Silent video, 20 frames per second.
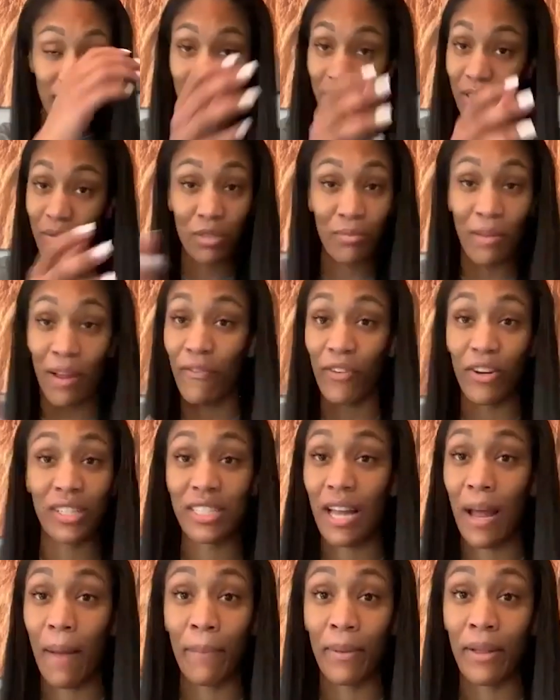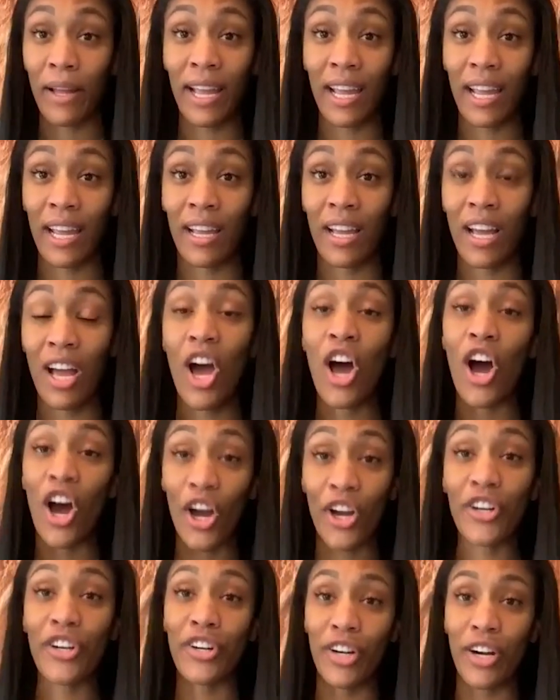This was my first time playing
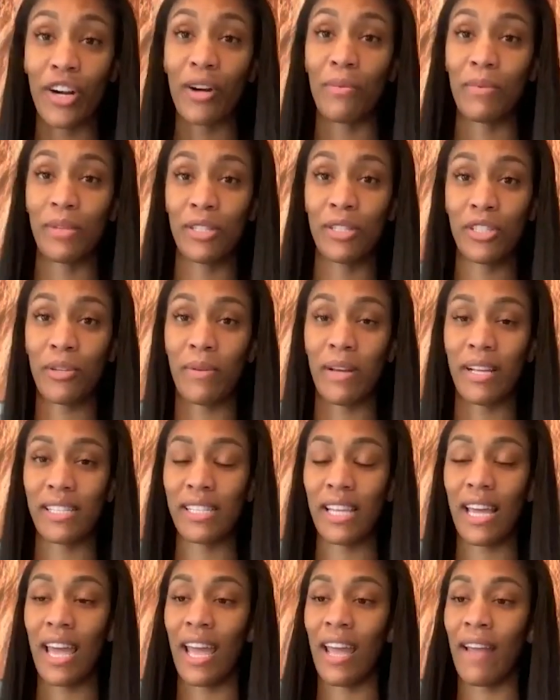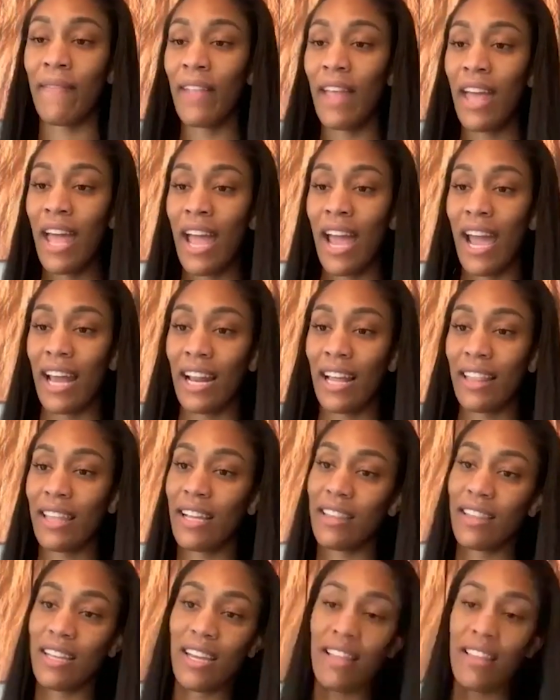under her with USA. And I
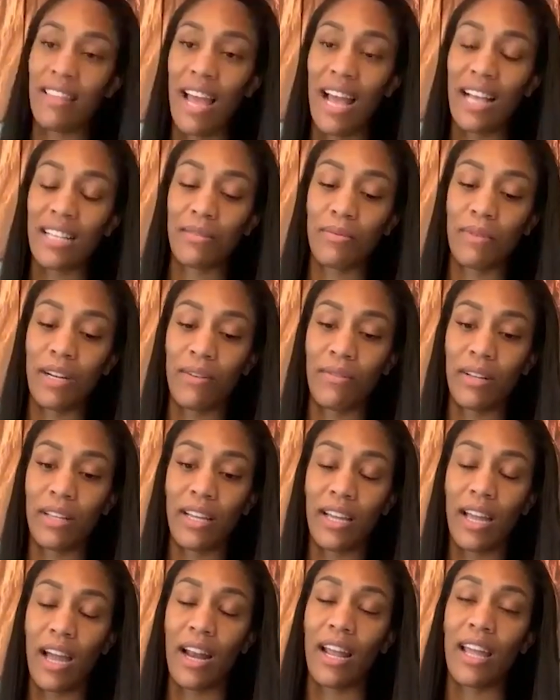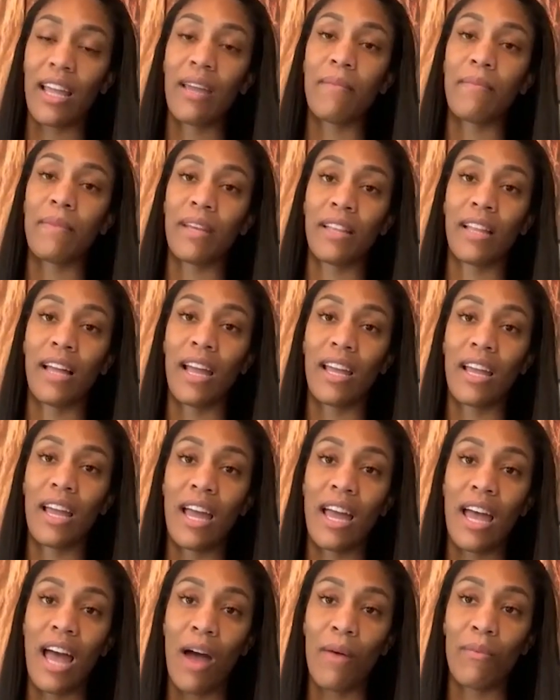think then that's when it really kind of hit me, like,
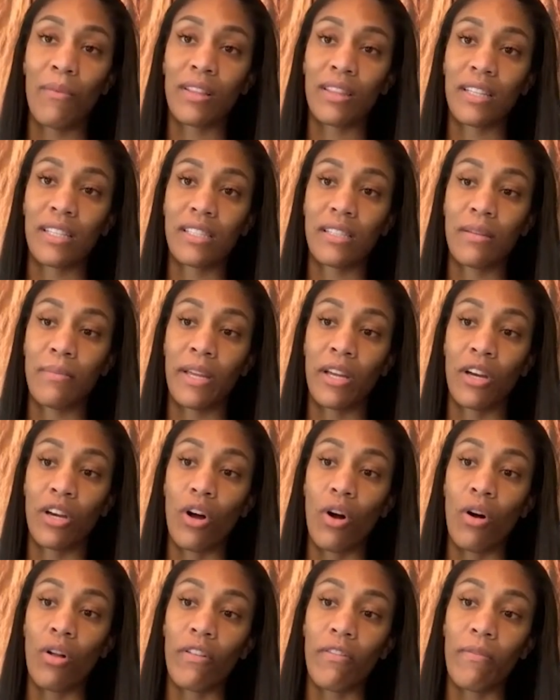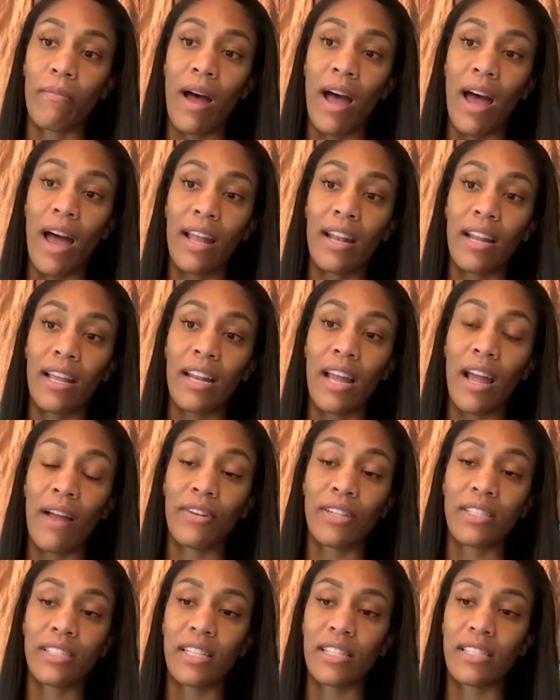I want this to be a goal of mine. And
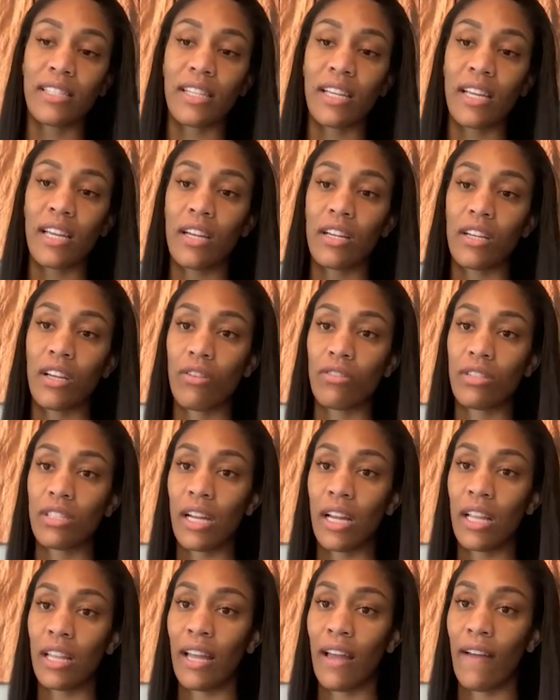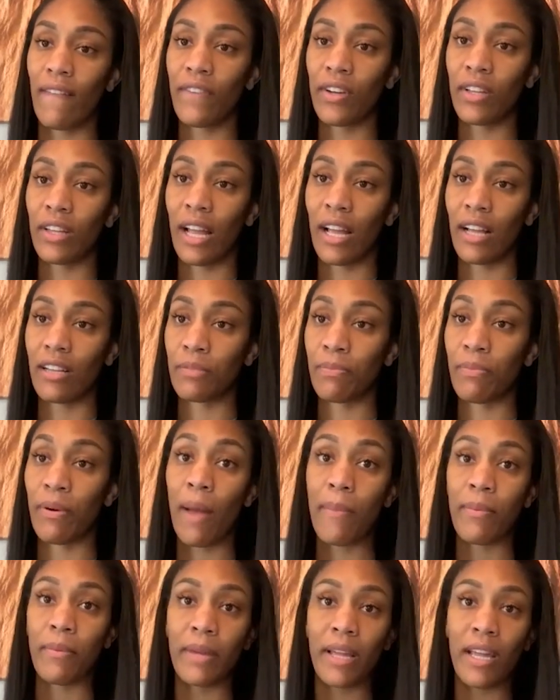ever since then, Coach Staley, I feel like, has
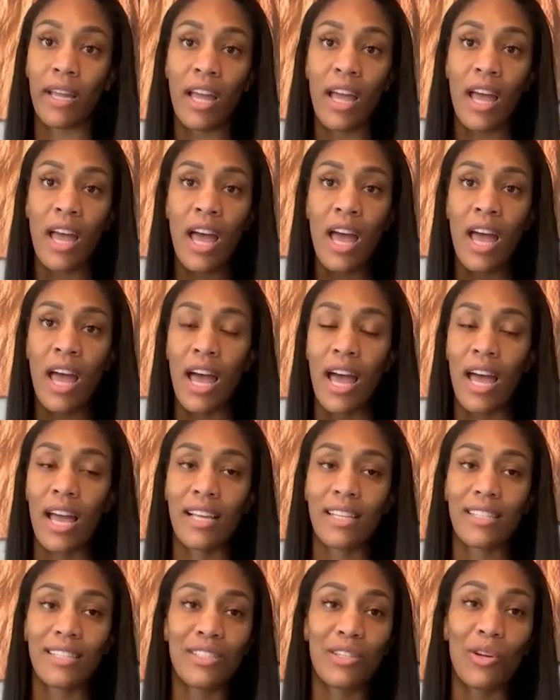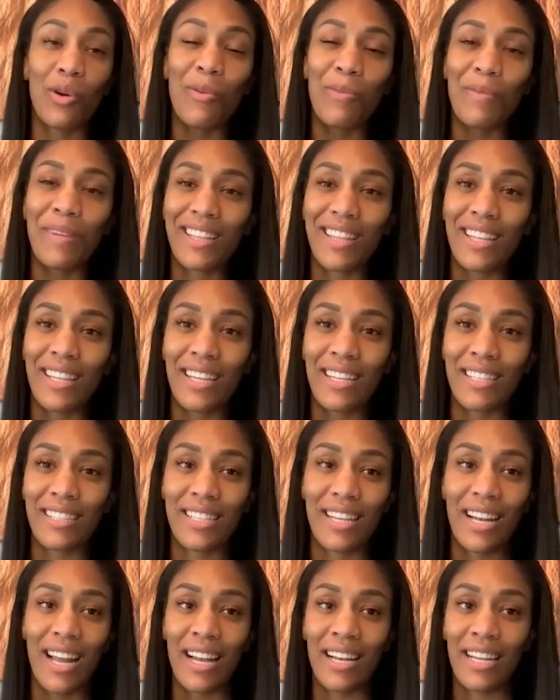prepped me, has told me things
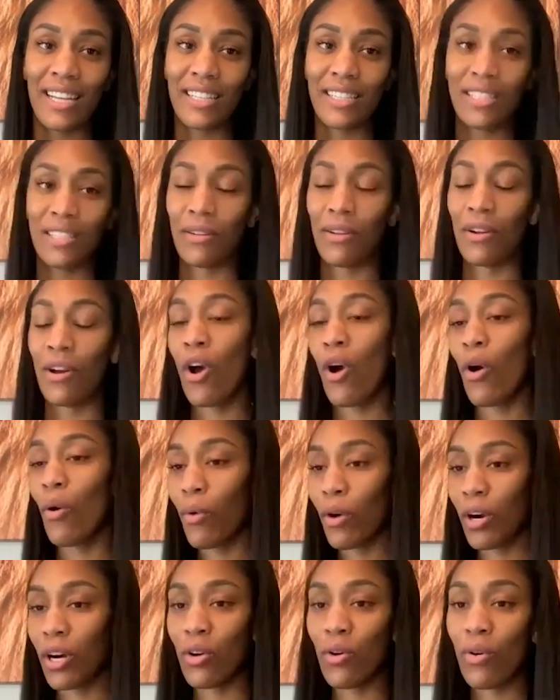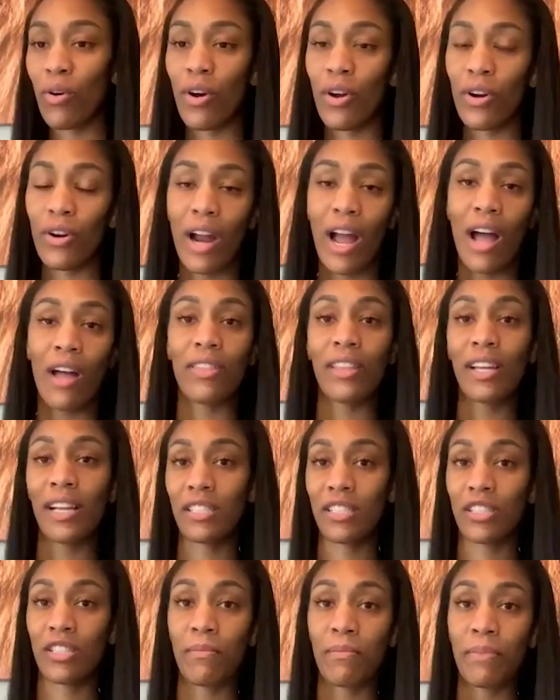that I need to work on or how
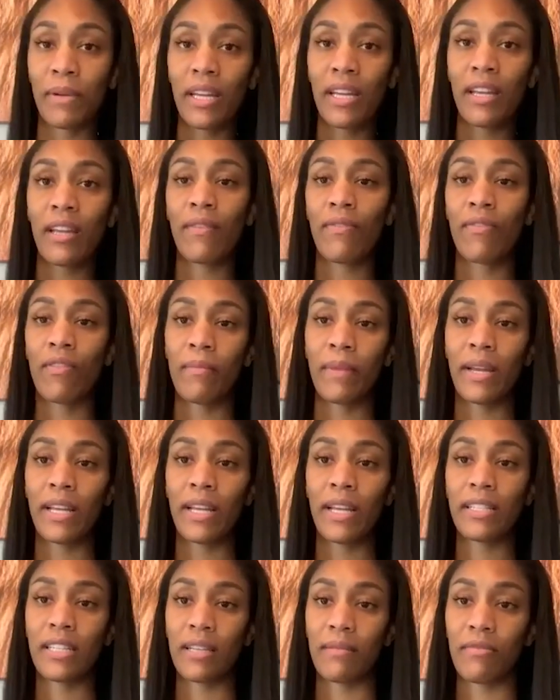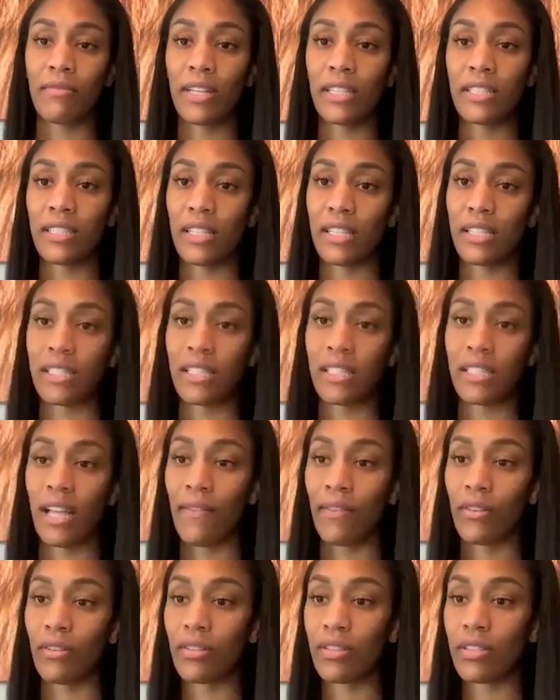things should be for me to reach this
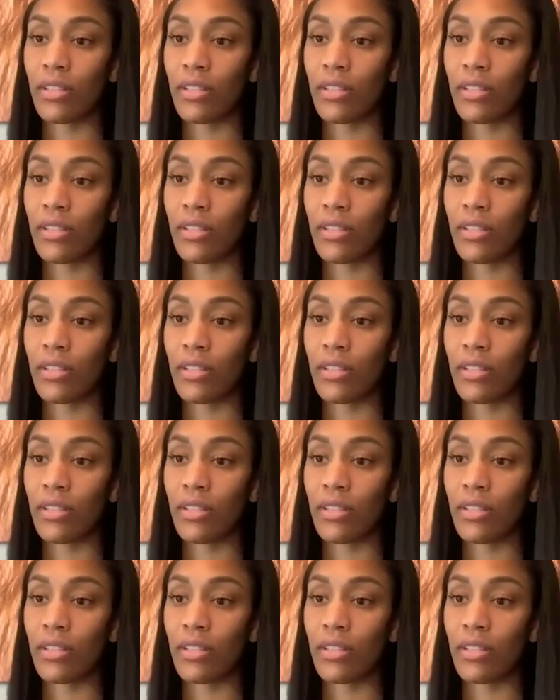level.